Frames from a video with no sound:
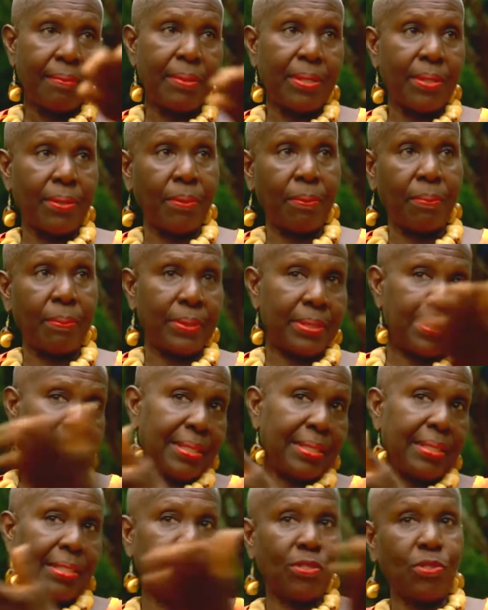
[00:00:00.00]
You know, but
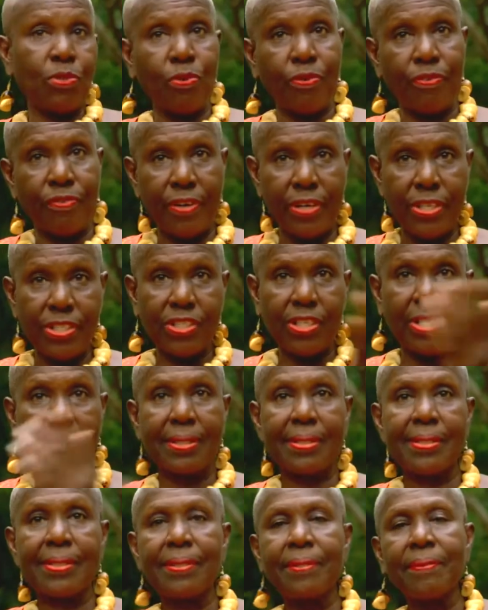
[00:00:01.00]
it's in two
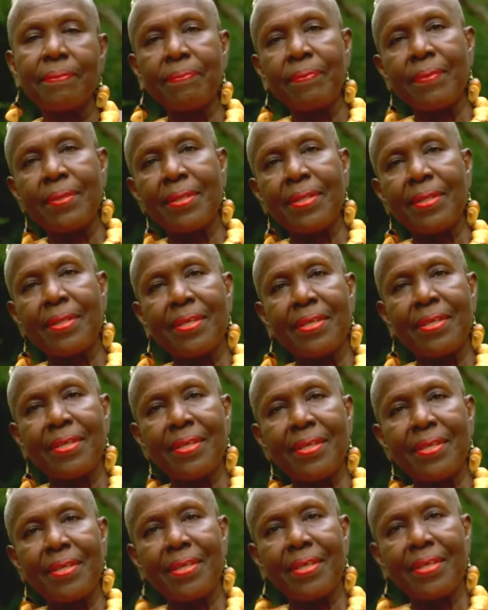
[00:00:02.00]
versions. Why do you think people have
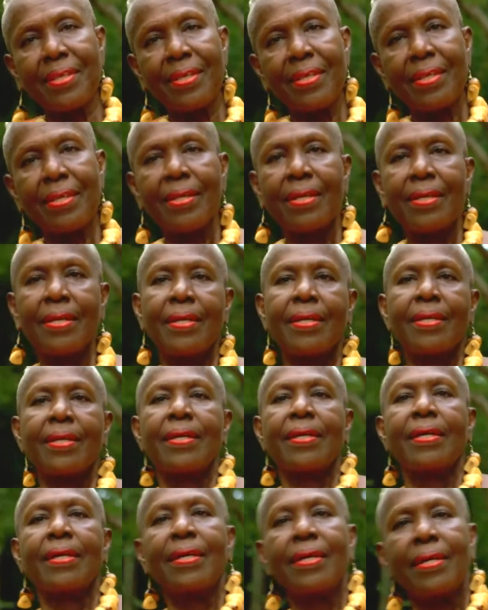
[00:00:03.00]
such a problem with the
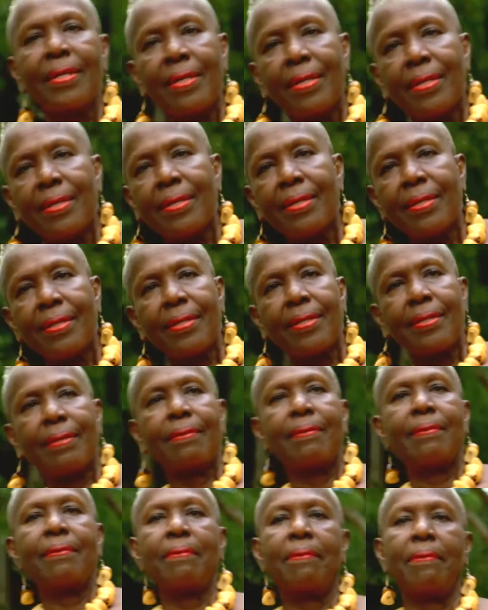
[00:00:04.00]
Jamaican
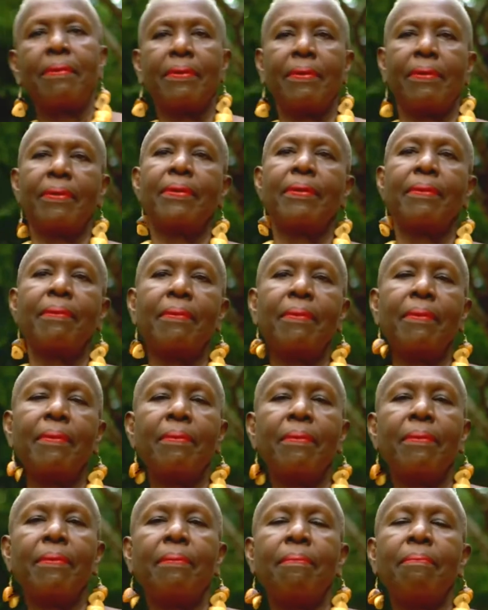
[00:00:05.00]
dialect, language?